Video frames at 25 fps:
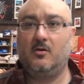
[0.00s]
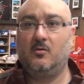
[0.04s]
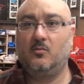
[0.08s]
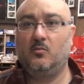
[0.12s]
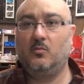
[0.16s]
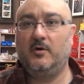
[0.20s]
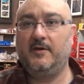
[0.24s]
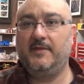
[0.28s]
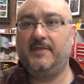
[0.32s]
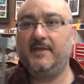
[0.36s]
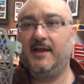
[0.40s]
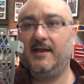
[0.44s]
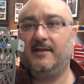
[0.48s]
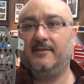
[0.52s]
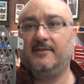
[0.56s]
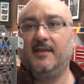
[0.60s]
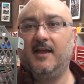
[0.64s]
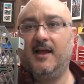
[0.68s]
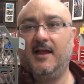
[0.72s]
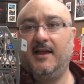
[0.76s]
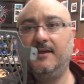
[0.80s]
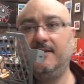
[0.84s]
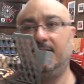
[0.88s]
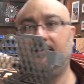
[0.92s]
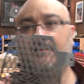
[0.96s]
with our
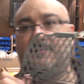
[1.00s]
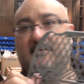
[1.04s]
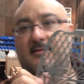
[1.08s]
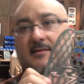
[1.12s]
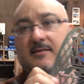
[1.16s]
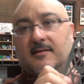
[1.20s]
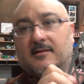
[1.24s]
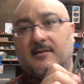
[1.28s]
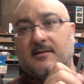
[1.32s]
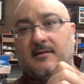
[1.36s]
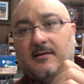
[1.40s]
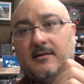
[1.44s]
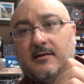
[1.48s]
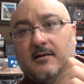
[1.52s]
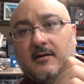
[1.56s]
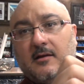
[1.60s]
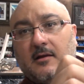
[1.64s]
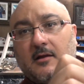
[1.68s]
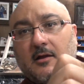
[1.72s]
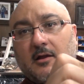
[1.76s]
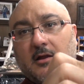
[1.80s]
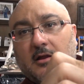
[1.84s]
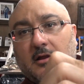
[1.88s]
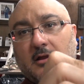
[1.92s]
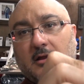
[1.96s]
nice
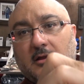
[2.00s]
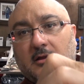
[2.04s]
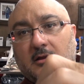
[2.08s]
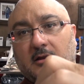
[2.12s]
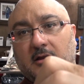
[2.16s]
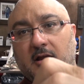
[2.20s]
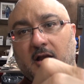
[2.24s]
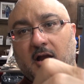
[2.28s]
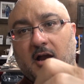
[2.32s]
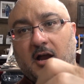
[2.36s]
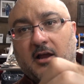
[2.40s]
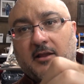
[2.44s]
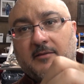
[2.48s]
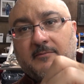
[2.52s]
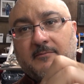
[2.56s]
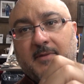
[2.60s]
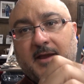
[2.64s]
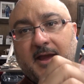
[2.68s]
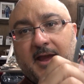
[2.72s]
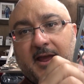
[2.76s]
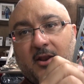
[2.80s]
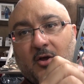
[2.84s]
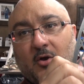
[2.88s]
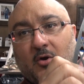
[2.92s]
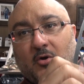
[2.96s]

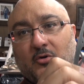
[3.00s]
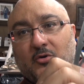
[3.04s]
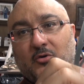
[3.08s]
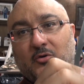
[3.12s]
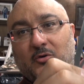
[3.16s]
gunmetal